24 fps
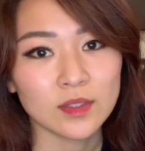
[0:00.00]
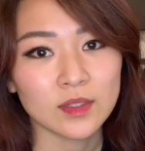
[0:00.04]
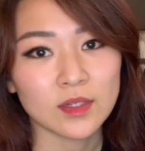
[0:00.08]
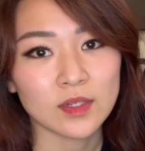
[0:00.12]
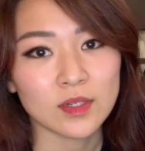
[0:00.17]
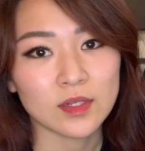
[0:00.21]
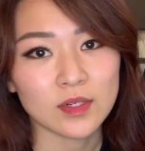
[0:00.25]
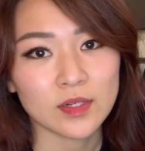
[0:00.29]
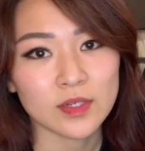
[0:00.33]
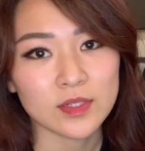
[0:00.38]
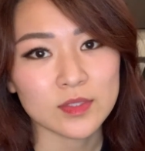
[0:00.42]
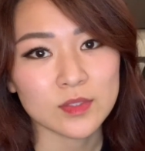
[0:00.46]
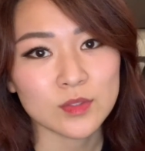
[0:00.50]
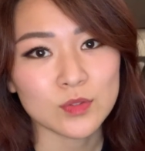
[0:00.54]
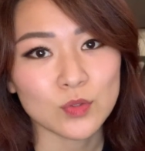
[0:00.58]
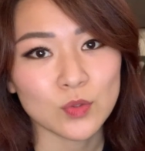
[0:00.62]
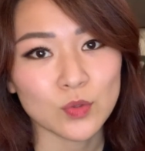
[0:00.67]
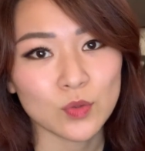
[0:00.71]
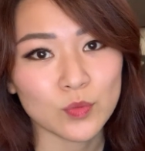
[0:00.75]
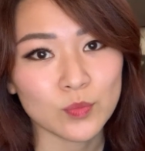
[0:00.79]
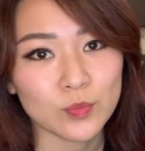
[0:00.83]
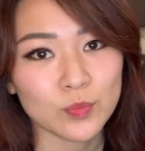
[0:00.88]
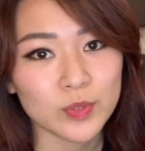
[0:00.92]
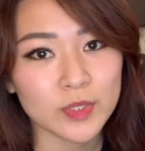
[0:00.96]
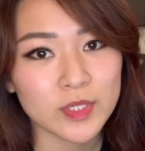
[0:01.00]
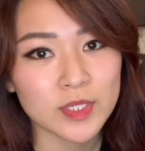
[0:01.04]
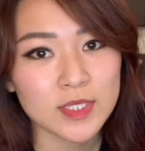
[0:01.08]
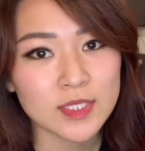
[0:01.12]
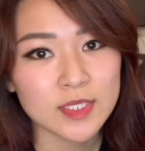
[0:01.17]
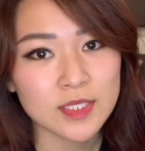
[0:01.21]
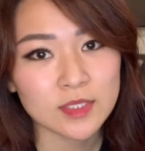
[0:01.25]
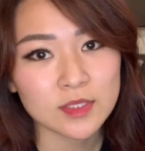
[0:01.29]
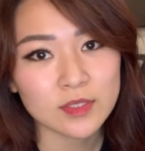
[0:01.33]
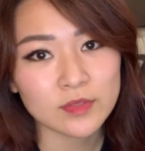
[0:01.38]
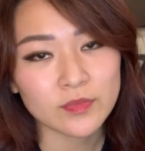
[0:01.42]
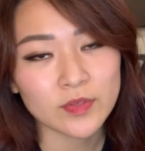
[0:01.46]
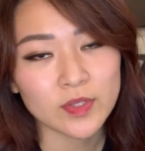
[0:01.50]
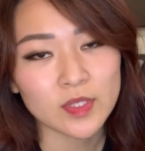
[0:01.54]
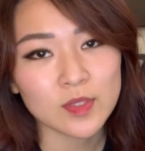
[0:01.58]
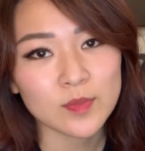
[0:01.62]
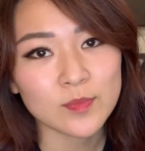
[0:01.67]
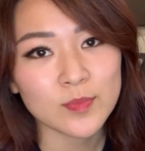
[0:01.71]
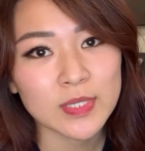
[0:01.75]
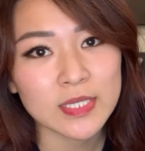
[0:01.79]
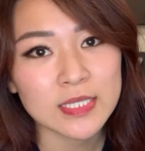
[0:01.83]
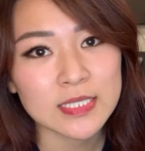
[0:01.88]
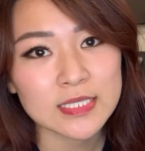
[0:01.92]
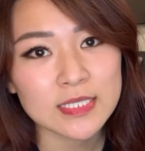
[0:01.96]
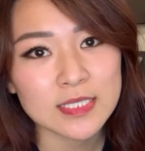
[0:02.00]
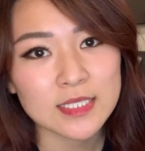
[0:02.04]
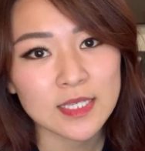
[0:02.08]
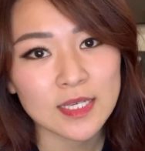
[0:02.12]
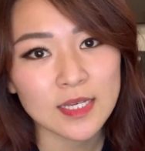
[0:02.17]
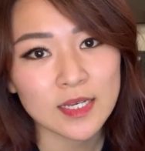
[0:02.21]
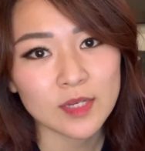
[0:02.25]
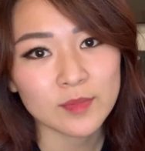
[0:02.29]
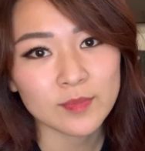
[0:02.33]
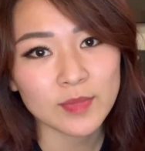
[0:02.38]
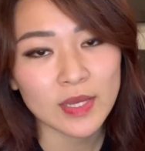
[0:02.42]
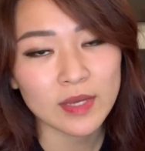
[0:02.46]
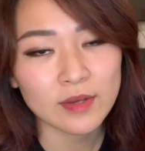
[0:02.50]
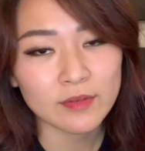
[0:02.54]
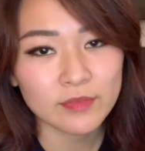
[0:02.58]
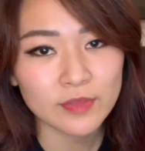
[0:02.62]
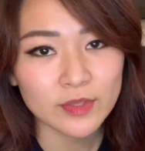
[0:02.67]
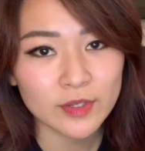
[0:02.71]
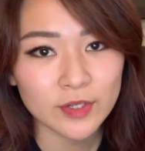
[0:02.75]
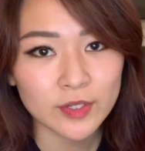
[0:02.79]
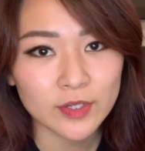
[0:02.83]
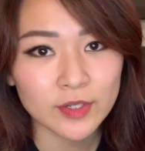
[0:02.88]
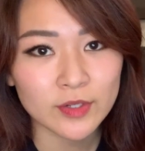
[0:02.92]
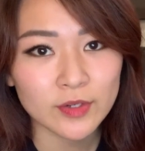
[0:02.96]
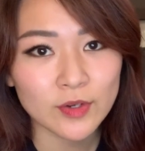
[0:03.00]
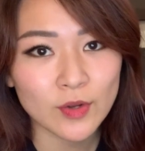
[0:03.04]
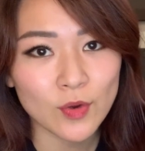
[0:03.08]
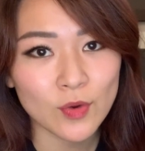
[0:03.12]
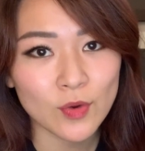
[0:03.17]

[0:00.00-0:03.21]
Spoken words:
All right, so pre-sale developments have their